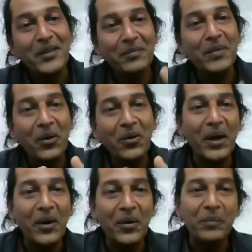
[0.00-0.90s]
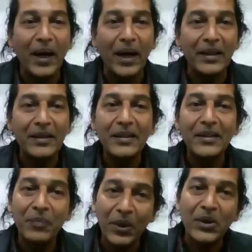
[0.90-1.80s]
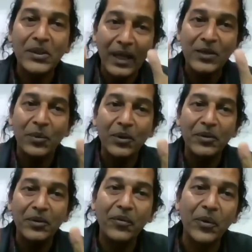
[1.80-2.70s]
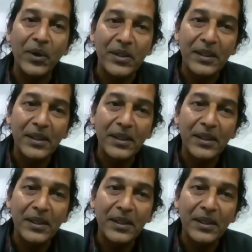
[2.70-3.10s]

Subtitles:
below ground part, because that's what the food is.